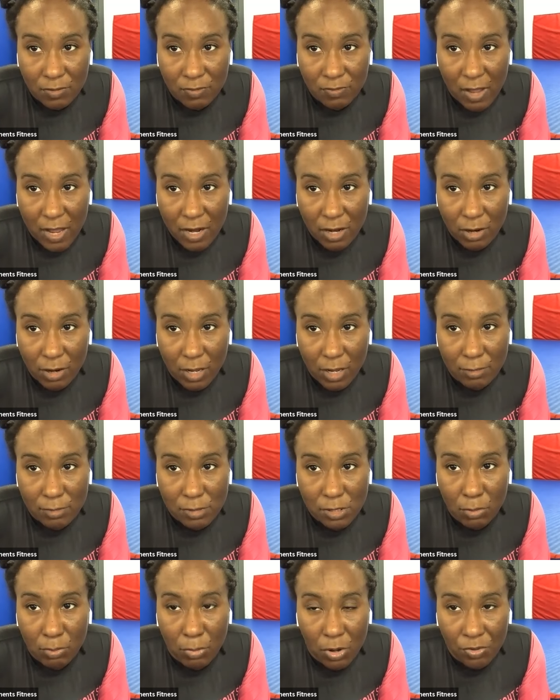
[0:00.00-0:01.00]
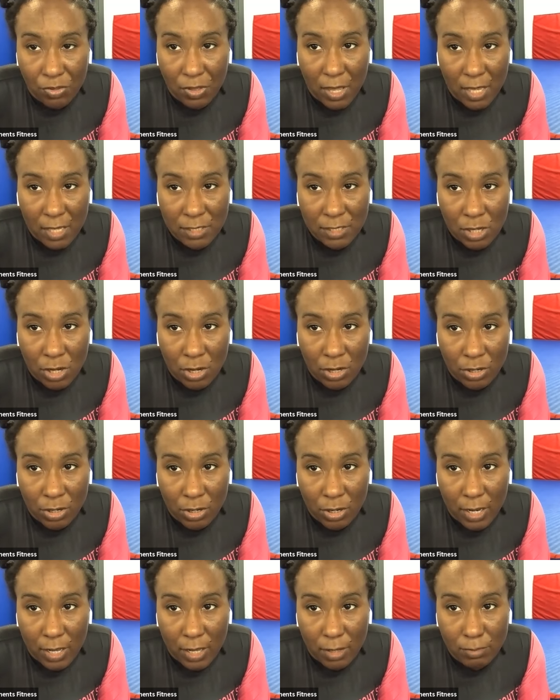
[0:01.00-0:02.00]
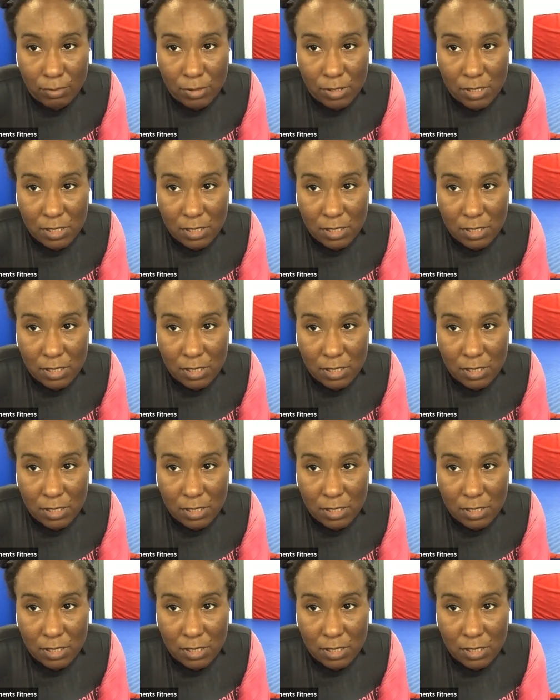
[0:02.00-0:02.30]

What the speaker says: Fight her hips. So both hands on her hips.